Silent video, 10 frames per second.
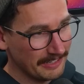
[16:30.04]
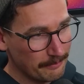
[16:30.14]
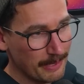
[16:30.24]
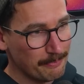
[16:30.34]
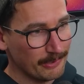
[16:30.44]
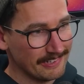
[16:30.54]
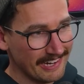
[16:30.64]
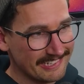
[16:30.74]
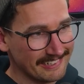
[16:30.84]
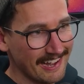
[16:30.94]
He'd be
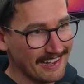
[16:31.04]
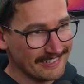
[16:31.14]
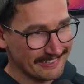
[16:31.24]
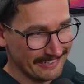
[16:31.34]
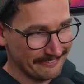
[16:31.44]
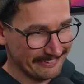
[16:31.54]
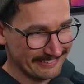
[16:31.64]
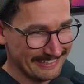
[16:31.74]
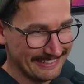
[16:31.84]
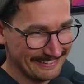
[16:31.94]
nudging 100 if he
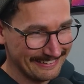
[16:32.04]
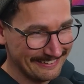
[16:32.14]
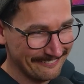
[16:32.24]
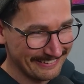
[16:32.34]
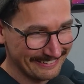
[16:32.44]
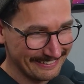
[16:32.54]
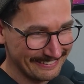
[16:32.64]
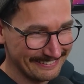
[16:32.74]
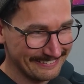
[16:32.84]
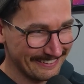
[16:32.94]
was in one of
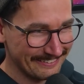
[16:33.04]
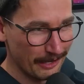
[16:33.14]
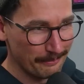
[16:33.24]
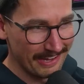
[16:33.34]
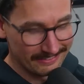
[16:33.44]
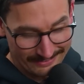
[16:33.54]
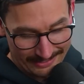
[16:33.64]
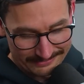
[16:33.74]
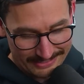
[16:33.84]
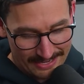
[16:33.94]
the, you know, top 8
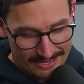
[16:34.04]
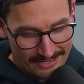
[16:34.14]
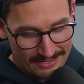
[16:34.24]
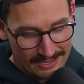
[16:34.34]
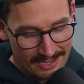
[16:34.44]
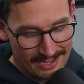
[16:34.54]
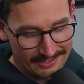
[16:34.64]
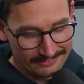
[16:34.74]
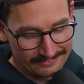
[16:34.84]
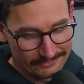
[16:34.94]
teams.
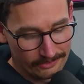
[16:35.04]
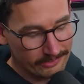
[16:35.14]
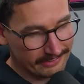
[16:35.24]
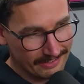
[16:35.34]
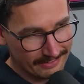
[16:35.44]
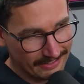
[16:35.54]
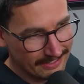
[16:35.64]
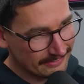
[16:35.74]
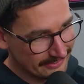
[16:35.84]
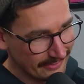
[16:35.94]
North Young
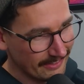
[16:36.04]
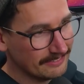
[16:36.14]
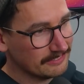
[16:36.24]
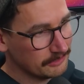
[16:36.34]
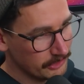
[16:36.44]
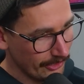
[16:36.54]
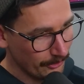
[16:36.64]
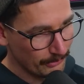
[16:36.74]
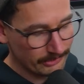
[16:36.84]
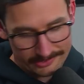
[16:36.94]
Guns, you know,
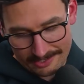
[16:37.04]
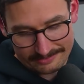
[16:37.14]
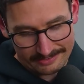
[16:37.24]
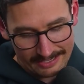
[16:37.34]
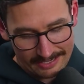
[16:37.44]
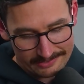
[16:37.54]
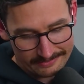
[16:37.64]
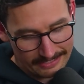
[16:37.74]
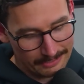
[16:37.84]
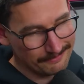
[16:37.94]
showed more signs again.
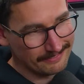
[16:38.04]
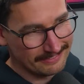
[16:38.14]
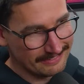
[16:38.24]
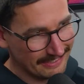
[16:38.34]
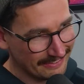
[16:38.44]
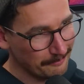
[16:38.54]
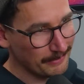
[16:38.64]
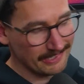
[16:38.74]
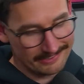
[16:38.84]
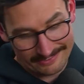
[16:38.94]
Just keep ticking
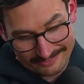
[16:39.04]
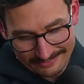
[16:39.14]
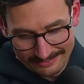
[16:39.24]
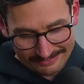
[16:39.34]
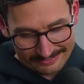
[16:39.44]
boxes.